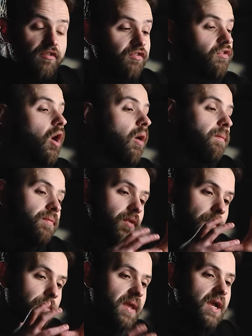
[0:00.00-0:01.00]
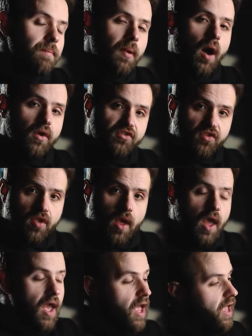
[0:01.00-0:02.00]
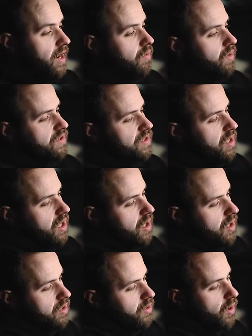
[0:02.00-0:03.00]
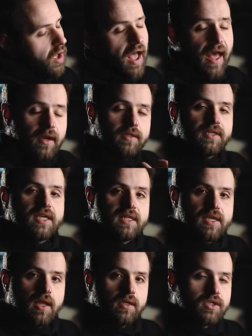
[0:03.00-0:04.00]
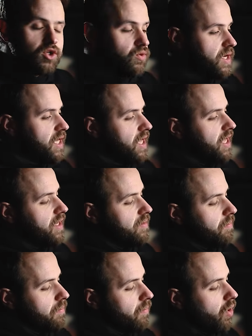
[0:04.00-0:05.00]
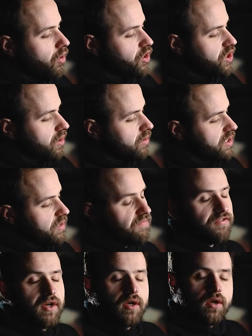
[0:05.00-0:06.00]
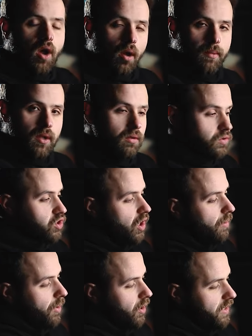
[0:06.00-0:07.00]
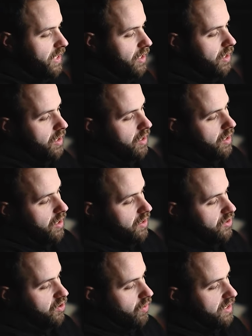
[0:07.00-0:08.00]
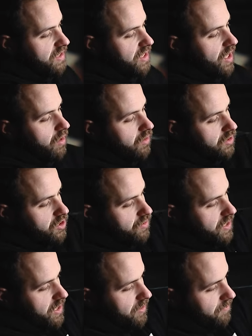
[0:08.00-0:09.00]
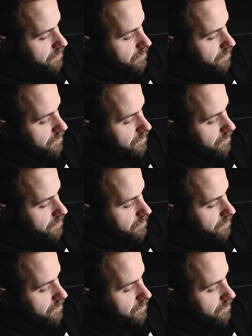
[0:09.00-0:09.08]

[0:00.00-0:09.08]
from the big bust, and it was, uh, you know, added details to it, and Marshall did a phenomenal job on it, so let's get on to it.